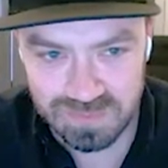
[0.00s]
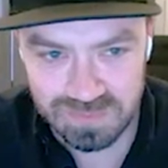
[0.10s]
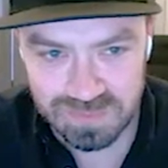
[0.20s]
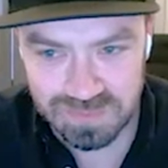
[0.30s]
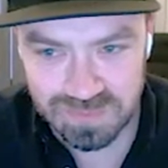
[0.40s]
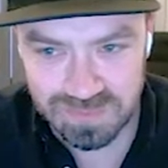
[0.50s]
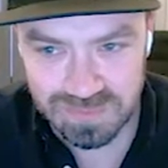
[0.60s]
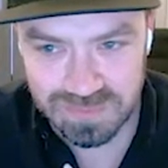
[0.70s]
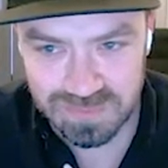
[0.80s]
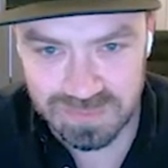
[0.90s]

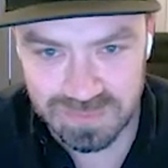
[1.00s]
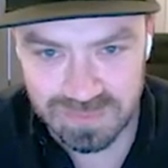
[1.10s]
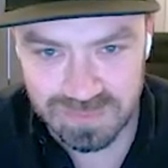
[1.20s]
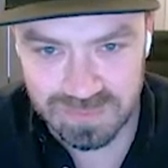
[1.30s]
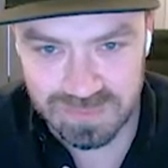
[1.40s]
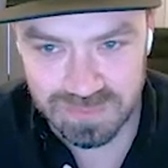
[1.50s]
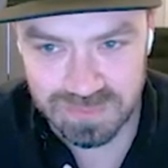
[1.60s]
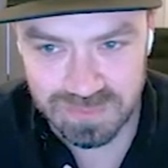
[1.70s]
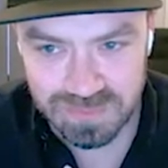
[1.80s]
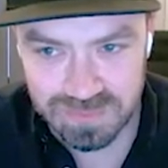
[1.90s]

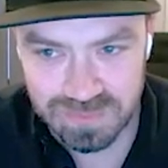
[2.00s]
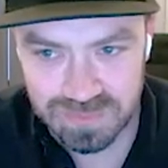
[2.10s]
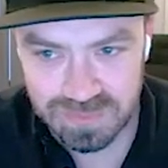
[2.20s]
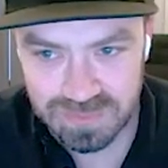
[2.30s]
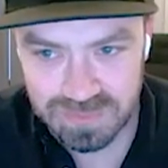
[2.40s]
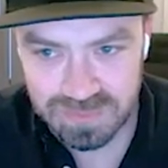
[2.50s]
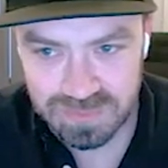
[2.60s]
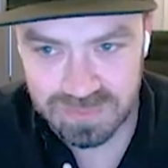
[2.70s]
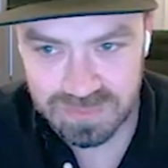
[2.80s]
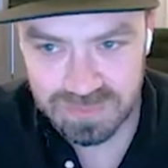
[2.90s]

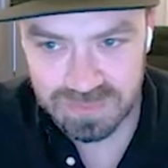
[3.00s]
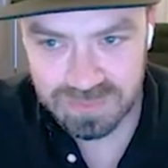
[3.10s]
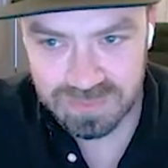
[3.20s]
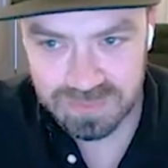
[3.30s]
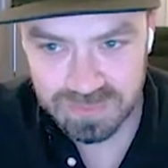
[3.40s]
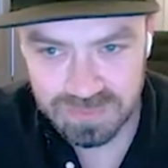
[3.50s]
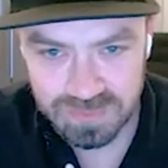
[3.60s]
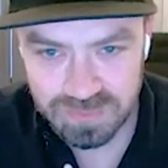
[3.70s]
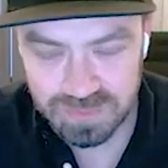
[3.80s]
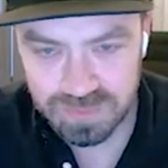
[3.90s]

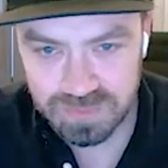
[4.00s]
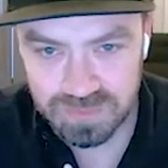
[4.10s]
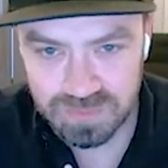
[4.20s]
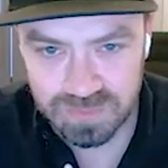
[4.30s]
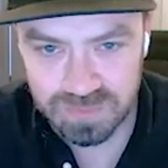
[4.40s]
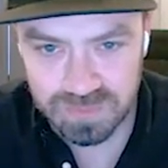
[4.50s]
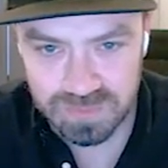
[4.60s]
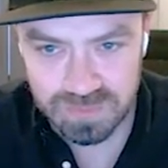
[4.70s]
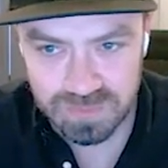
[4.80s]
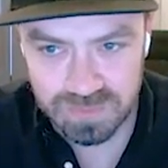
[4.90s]

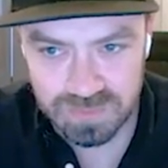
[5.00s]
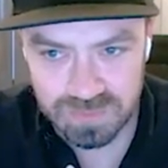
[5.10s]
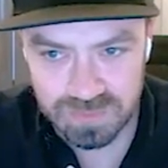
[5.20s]
[no speech]